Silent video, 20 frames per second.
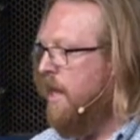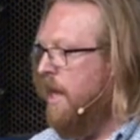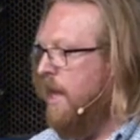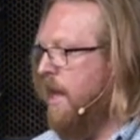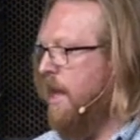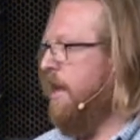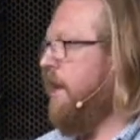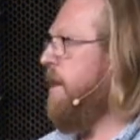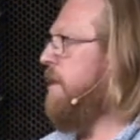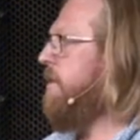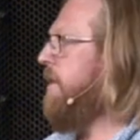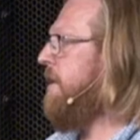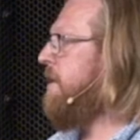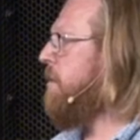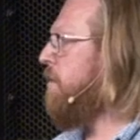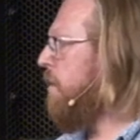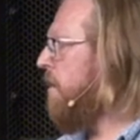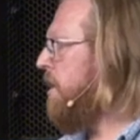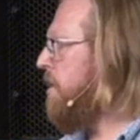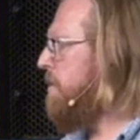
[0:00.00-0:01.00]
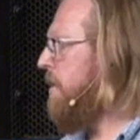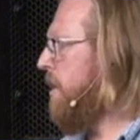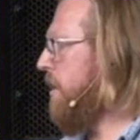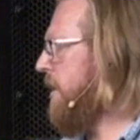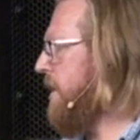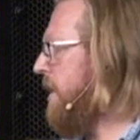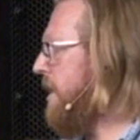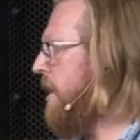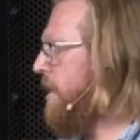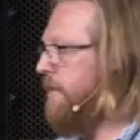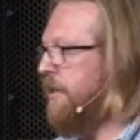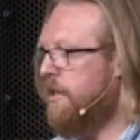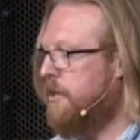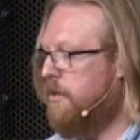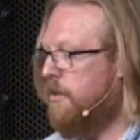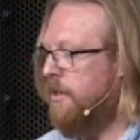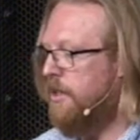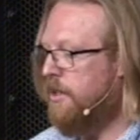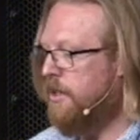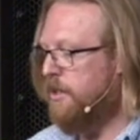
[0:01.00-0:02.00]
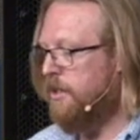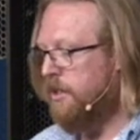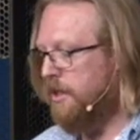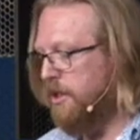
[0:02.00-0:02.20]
and I don't have to worry about leaking resources.